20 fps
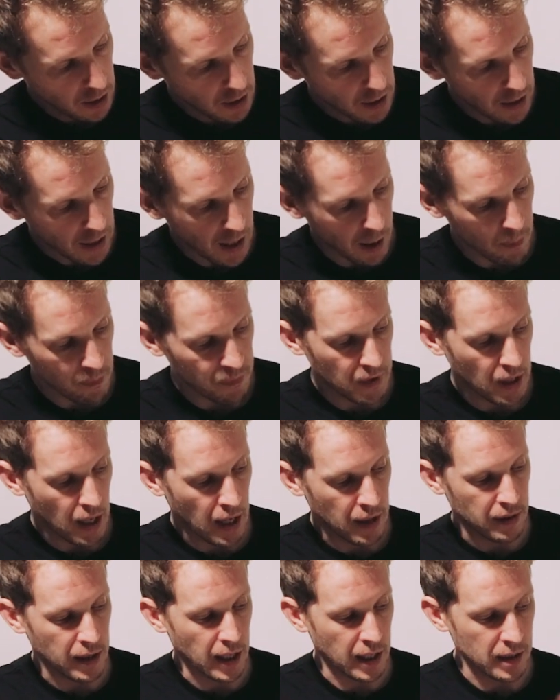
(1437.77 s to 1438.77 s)

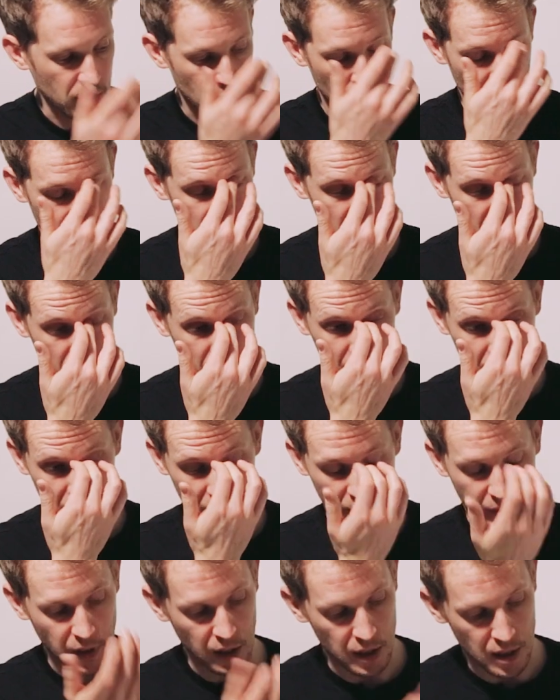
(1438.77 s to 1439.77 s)
And that's just a
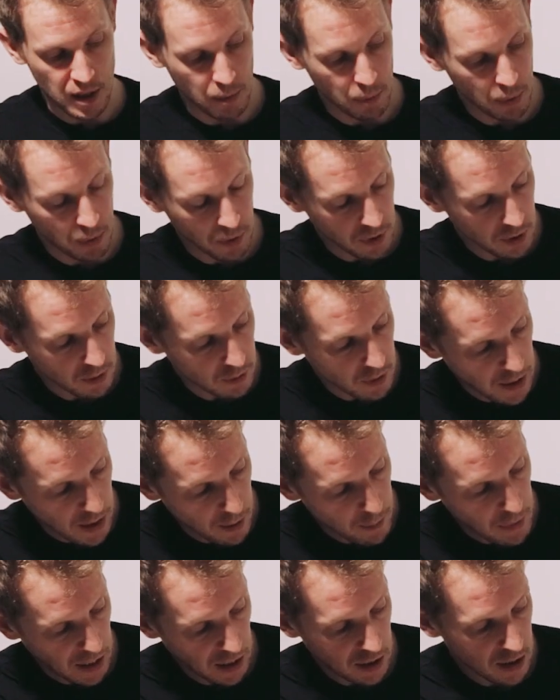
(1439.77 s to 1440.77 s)
very simple
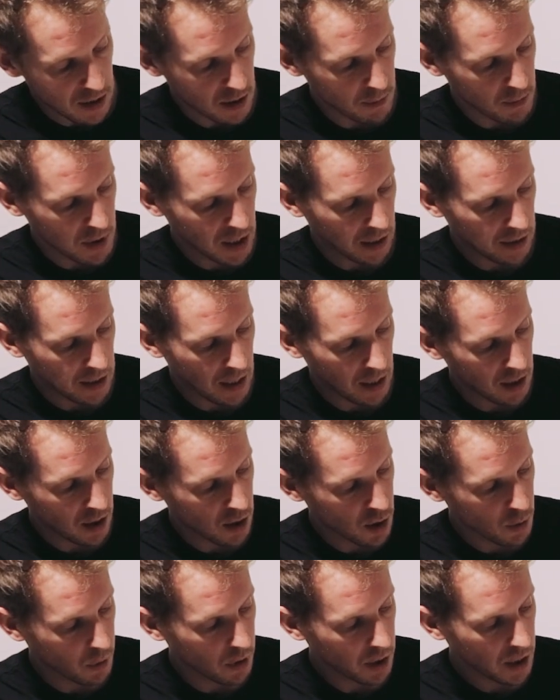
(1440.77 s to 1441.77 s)
mechanism to get that
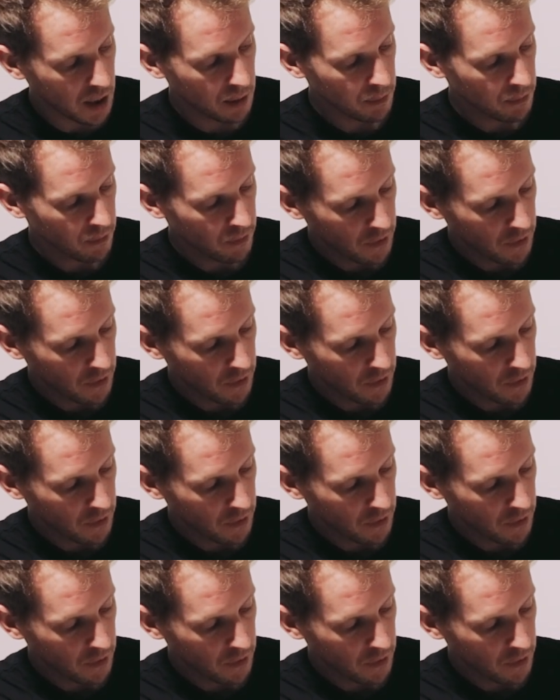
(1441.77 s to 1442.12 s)
hinge working.